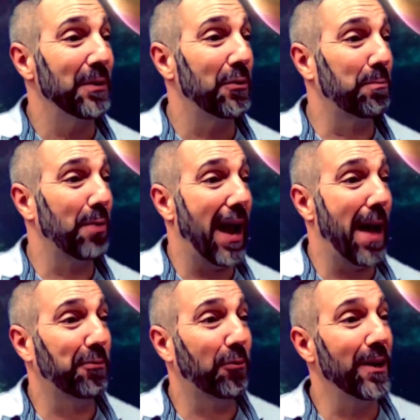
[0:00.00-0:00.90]
Which
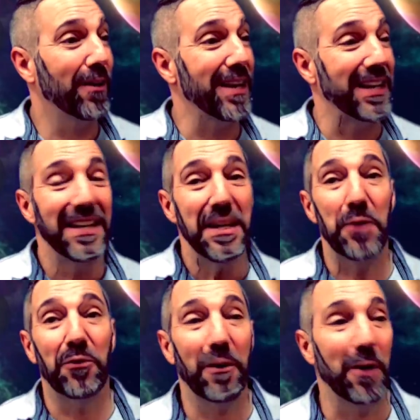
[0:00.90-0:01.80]
perhaps we are in.
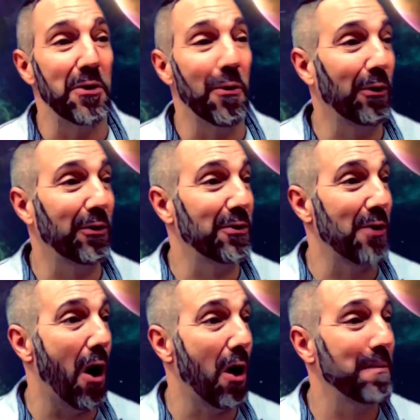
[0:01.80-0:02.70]
Is there a northern
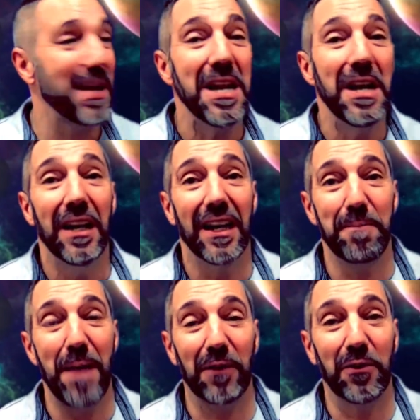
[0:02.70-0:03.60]
army
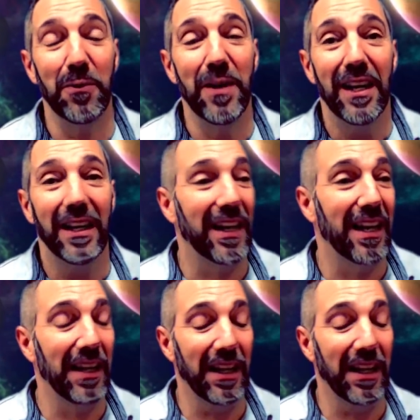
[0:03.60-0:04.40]
about to uh,